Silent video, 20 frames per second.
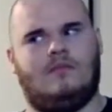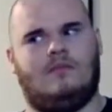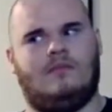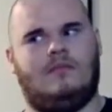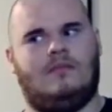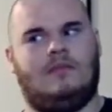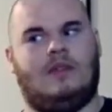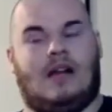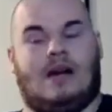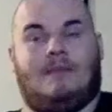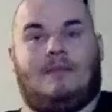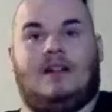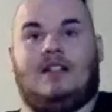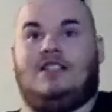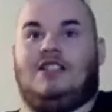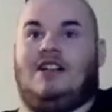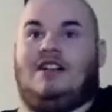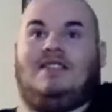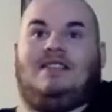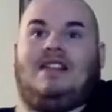not
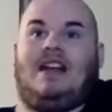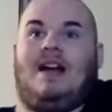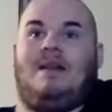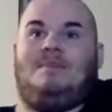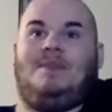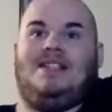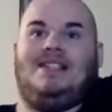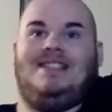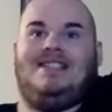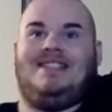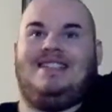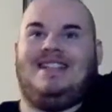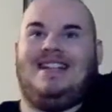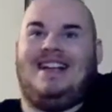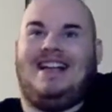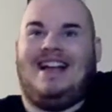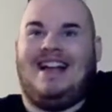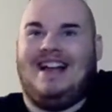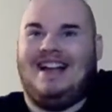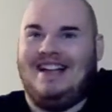much else happens
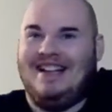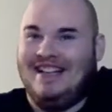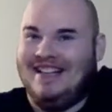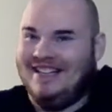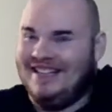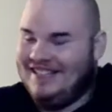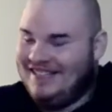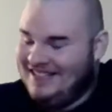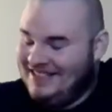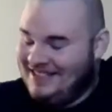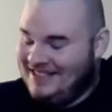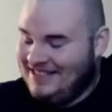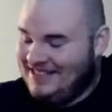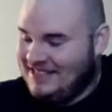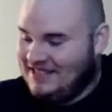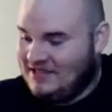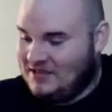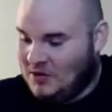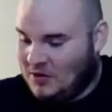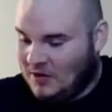
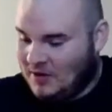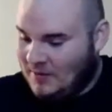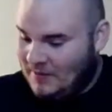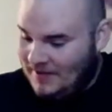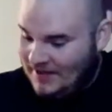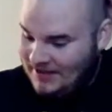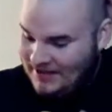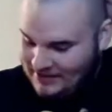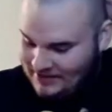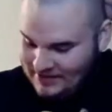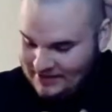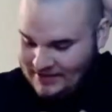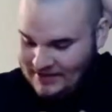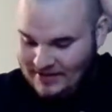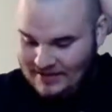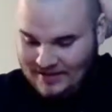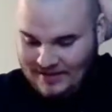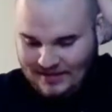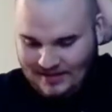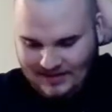
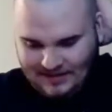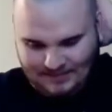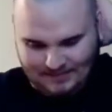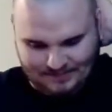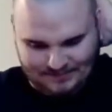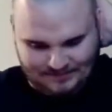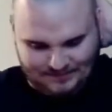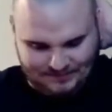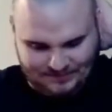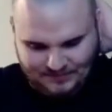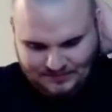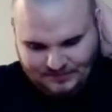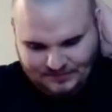story-wise. And